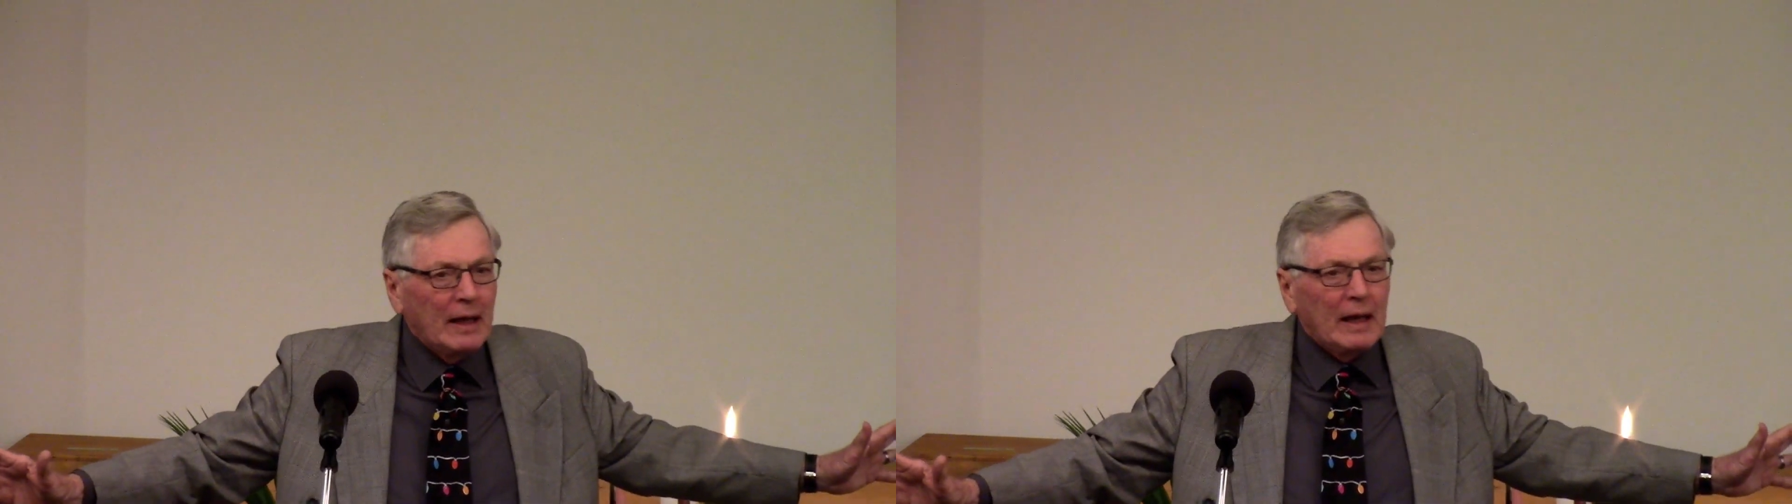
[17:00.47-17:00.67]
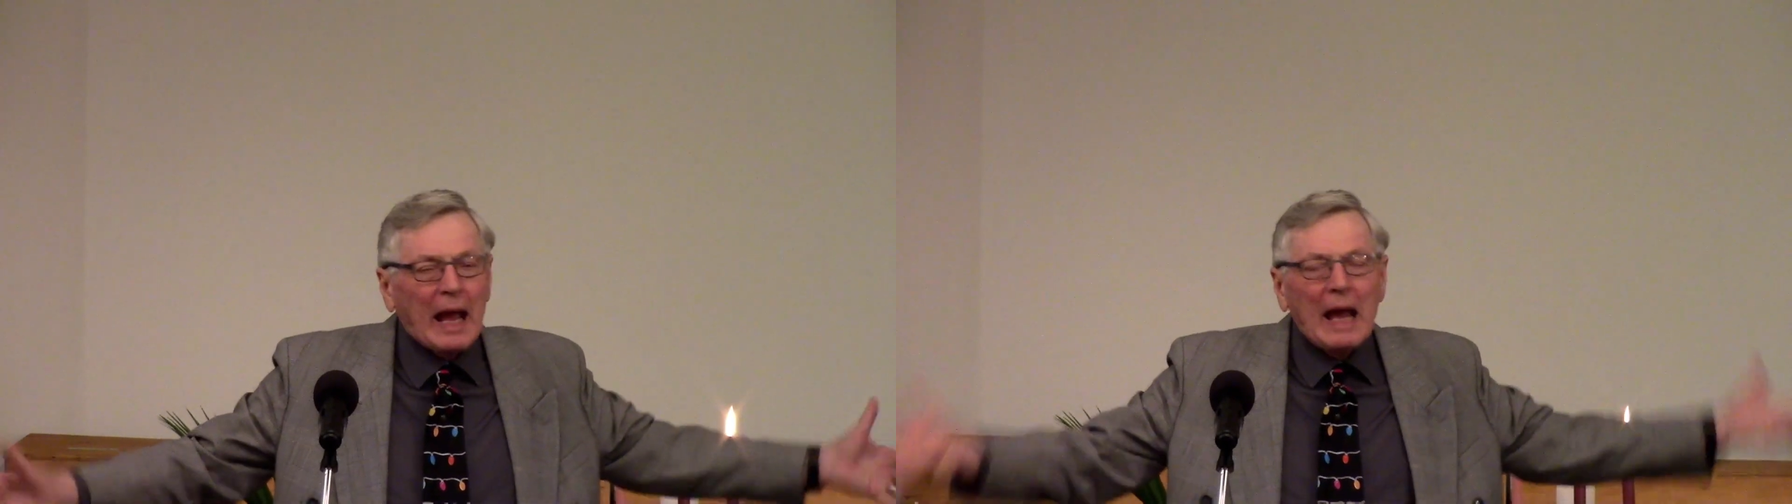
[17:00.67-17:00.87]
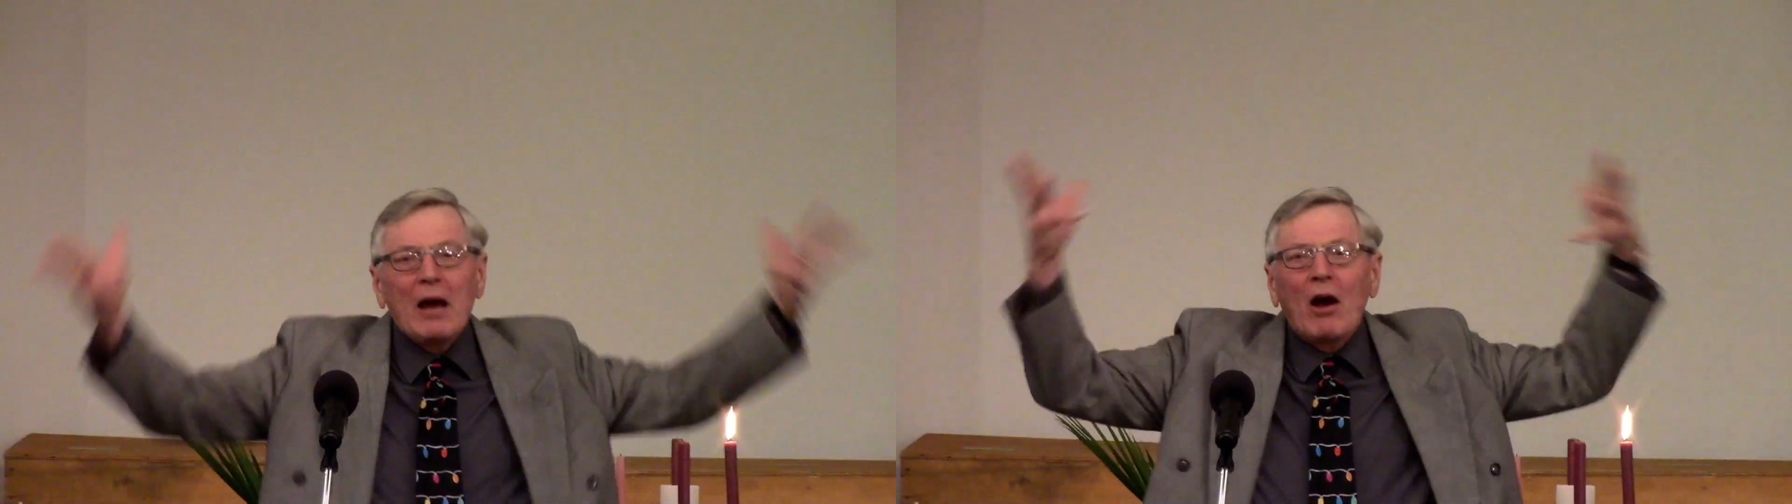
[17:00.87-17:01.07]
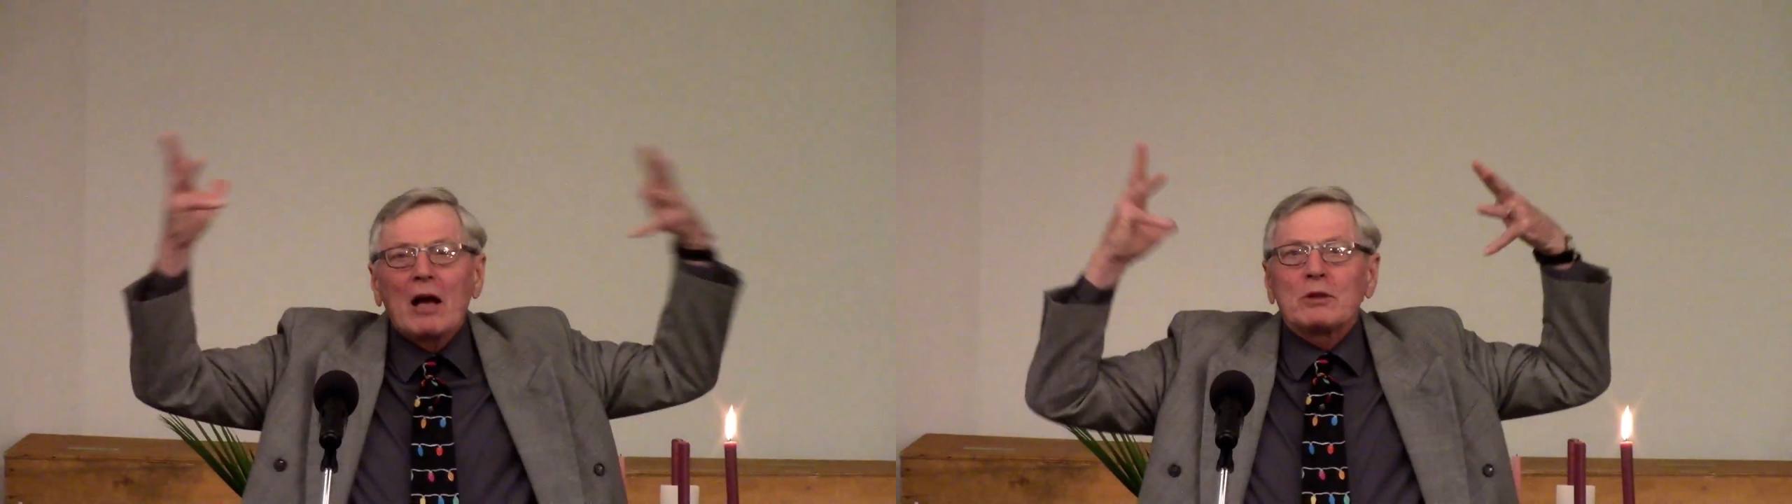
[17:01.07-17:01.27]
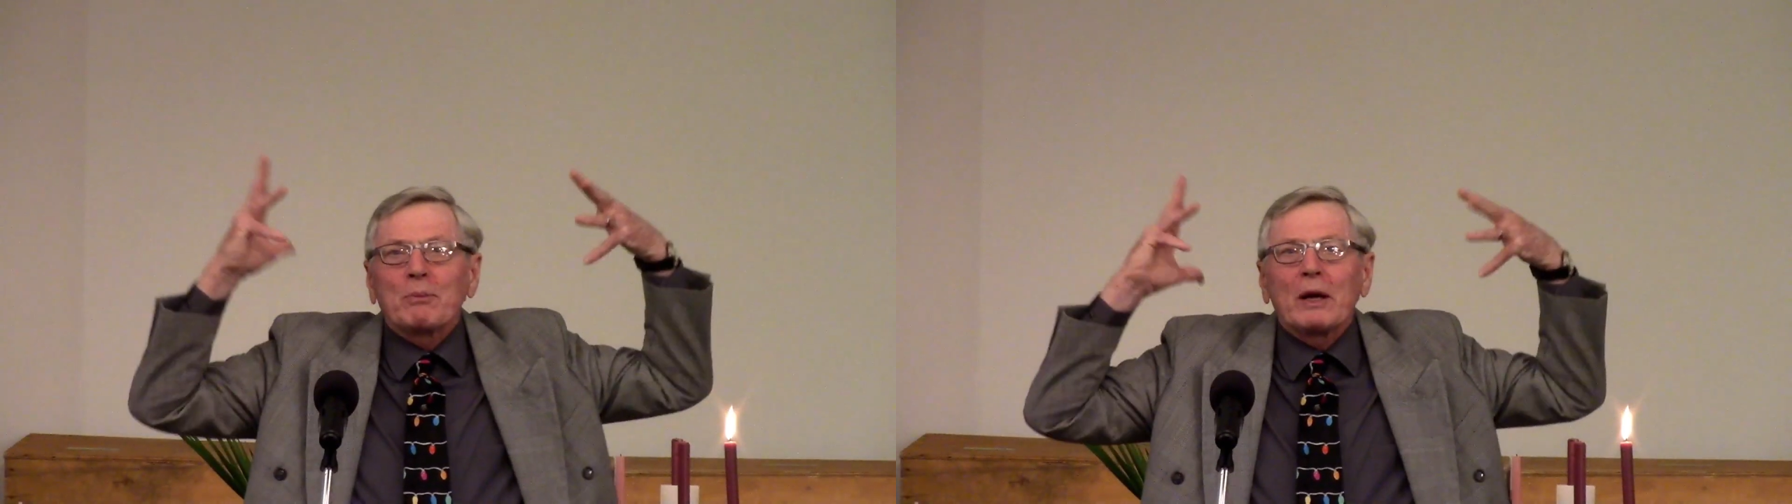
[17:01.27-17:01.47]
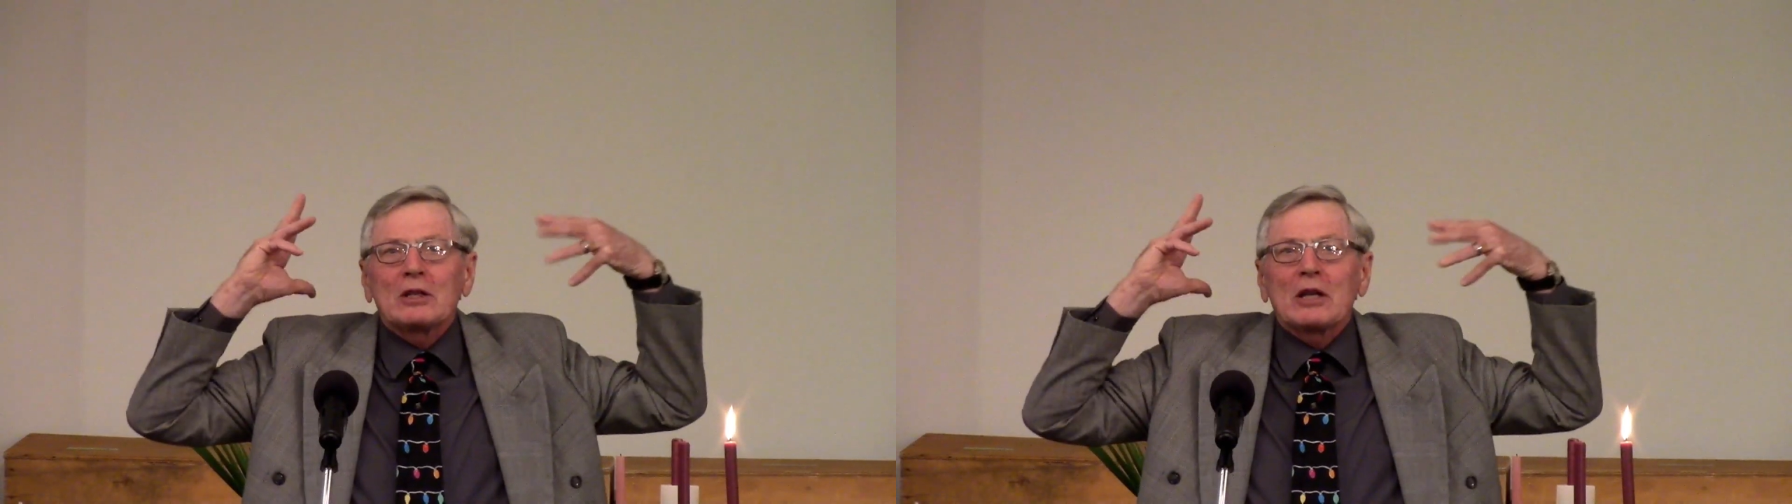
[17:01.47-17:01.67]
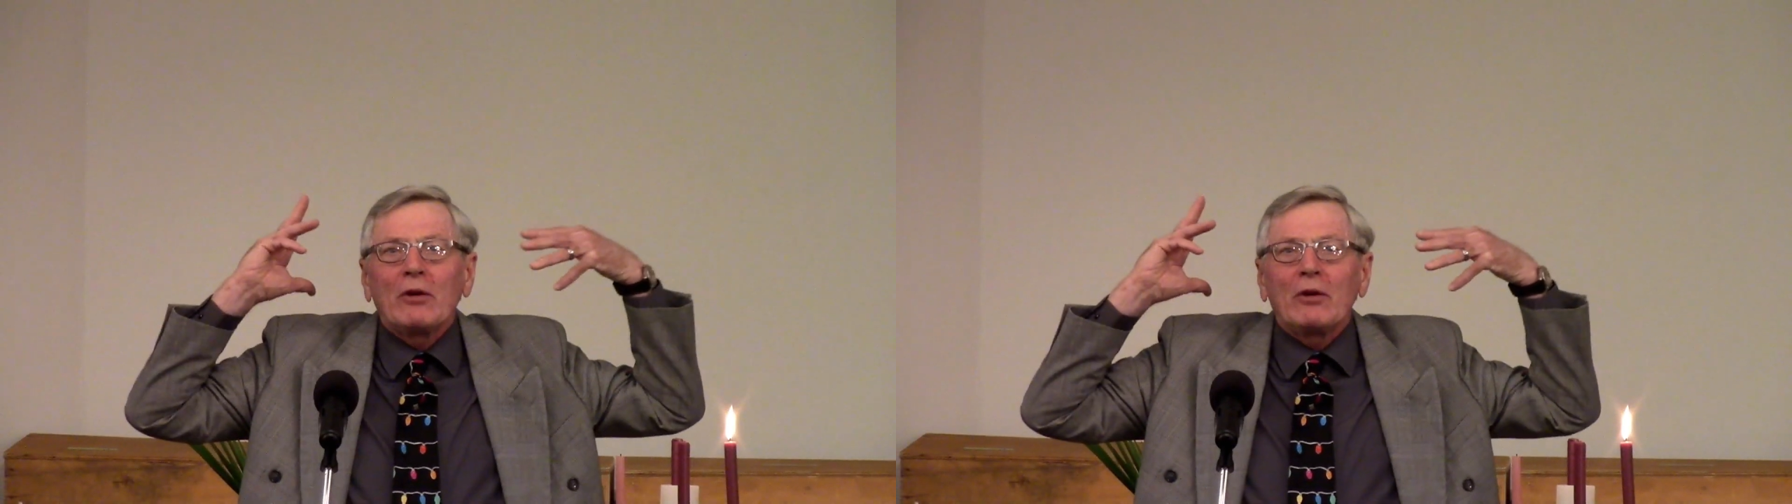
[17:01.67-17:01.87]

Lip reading: Chaos breaks out